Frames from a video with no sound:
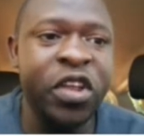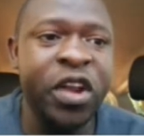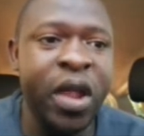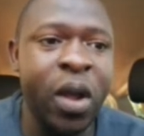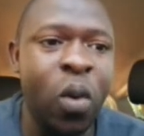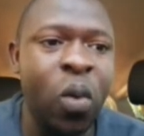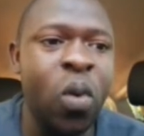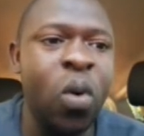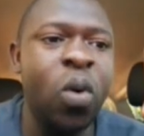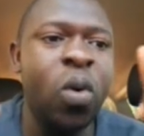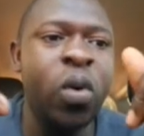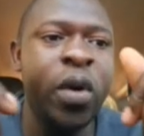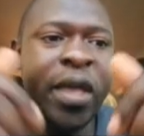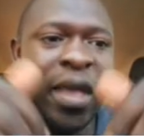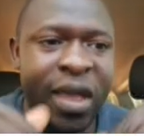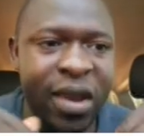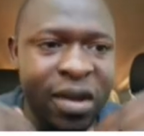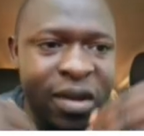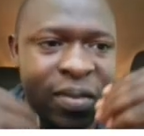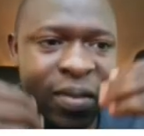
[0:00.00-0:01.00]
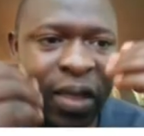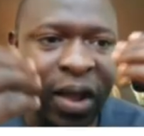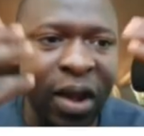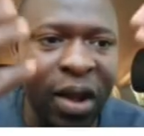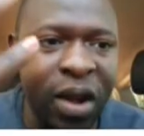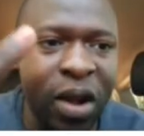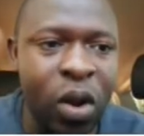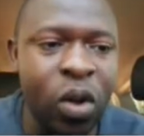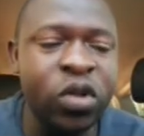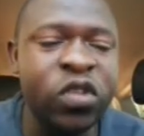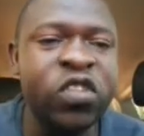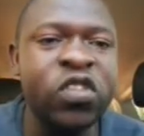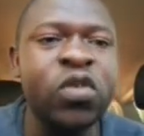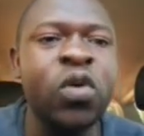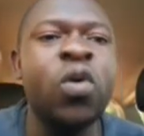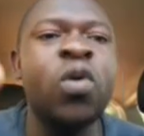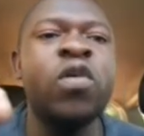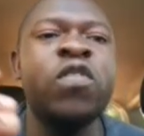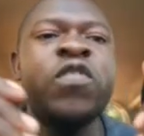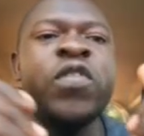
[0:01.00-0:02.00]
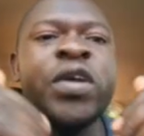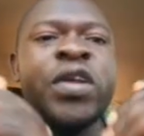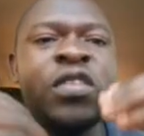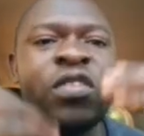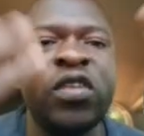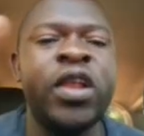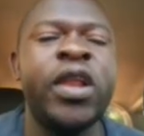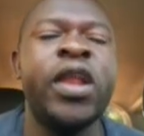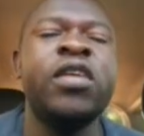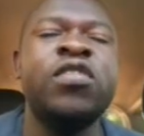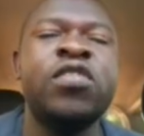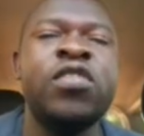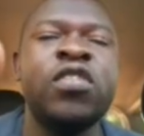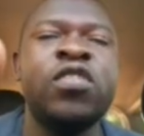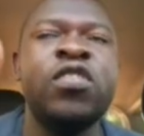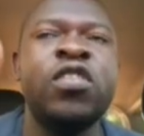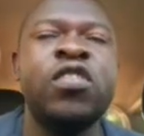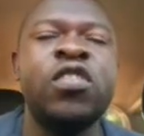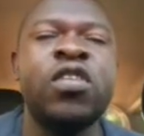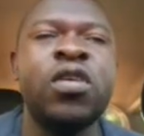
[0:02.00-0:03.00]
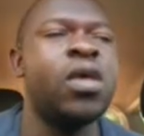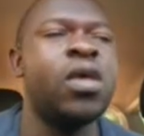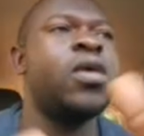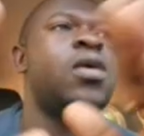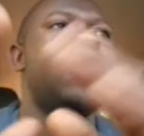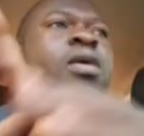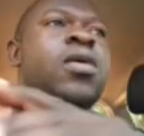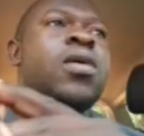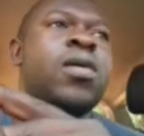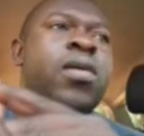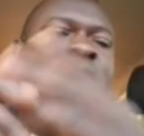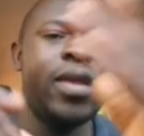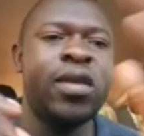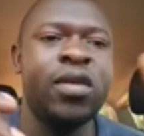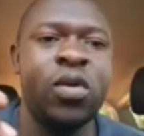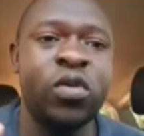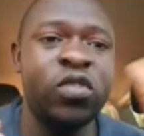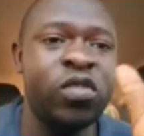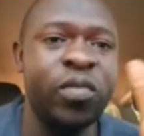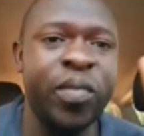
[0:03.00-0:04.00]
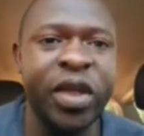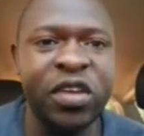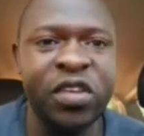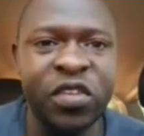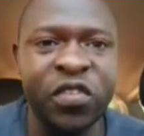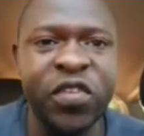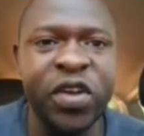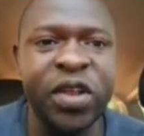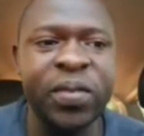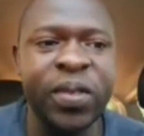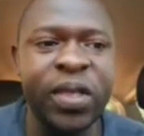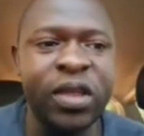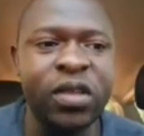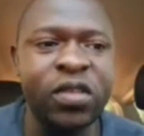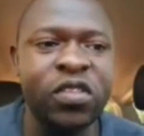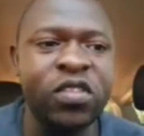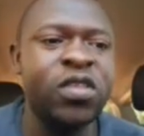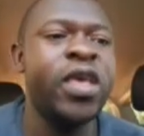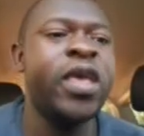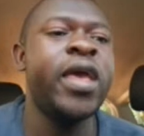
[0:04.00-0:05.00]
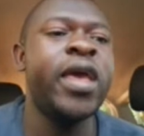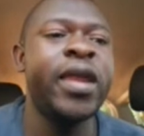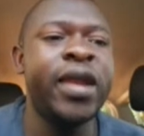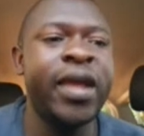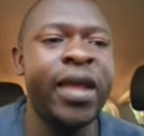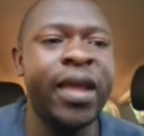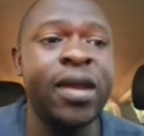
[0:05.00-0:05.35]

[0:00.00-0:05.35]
arterial wall and the loss of its elasticity, right, caused by different things.